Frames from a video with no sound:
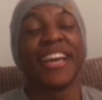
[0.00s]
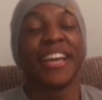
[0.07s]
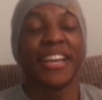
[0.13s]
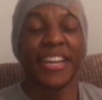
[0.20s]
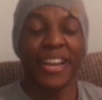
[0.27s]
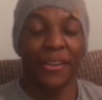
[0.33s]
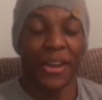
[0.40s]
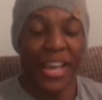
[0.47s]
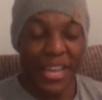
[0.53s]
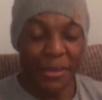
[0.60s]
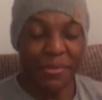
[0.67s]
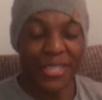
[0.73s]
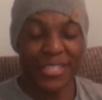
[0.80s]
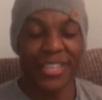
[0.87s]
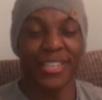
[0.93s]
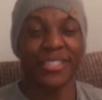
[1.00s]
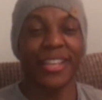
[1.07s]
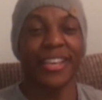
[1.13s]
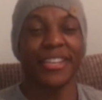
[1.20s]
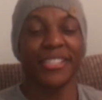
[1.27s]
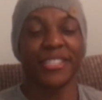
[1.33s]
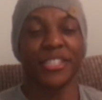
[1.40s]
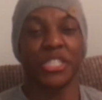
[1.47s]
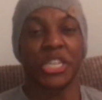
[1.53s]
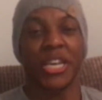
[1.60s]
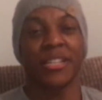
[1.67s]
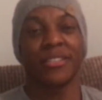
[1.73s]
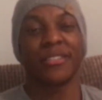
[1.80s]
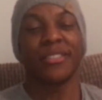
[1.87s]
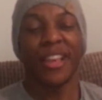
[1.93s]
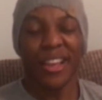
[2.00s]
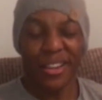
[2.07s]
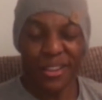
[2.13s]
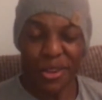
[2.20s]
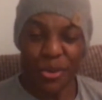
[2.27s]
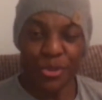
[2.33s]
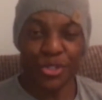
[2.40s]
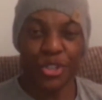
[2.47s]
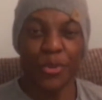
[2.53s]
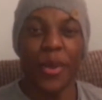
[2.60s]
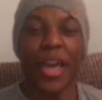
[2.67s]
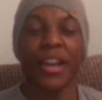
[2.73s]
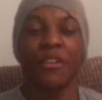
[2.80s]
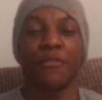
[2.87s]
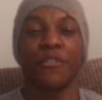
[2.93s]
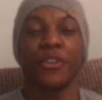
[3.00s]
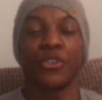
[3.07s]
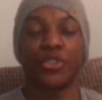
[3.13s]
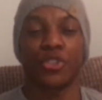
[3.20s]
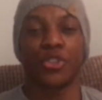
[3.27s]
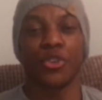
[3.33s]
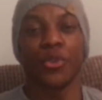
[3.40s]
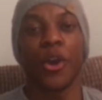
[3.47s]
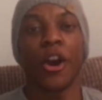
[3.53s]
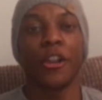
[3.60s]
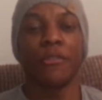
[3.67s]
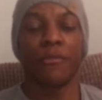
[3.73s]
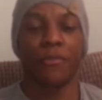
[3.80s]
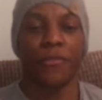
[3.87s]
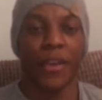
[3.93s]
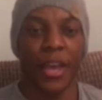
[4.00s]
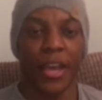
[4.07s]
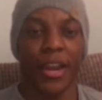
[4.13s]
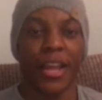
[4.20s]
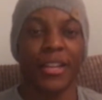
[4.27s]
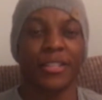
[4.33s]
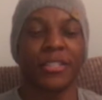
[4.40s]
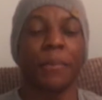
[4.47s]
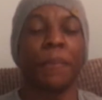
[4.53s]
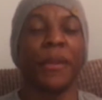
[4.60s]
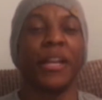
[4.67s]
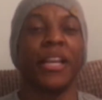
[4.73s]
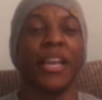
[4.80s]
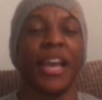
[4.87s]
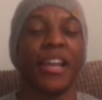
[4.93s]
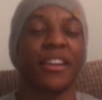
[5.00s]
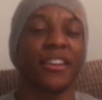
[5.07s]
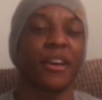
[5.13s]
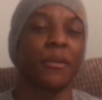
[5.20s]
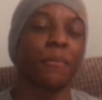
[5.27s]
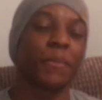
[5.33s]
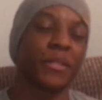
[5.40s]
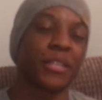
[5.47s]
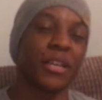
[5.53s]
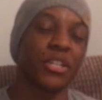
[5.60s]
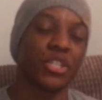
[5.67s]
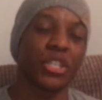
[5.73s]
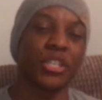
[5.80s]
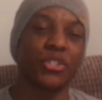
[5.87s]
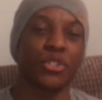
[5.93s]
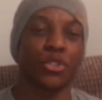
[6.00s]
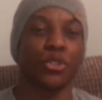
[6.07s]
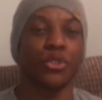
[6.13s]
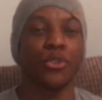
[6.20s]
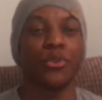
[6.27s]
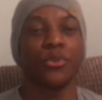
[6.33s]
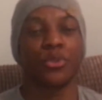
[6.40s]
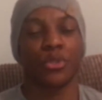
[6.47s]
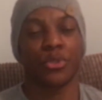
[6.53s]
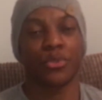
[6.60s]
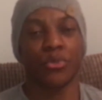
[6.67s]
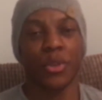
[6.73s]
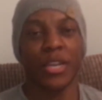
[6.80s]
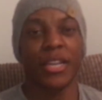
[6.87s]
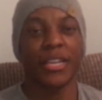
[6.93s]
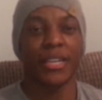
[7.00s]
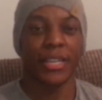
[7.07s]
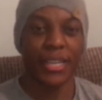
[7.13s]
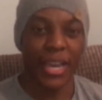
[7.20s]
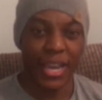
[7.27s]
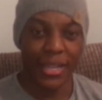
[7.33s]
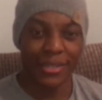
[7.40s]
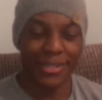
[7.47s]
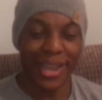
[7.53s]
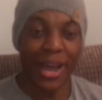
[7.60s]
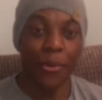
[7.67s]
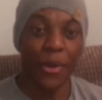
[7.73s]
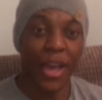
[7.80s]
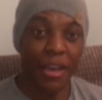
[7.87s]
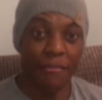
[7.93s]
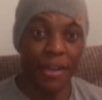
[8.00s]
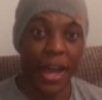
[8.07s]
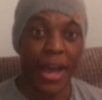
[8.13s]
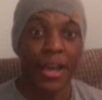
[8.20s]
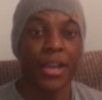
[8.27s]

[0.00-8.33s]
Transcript: Now, ABCs, ladies and gents, they don't do anything too unfair. They typically end on potentially 2-3 negates. However,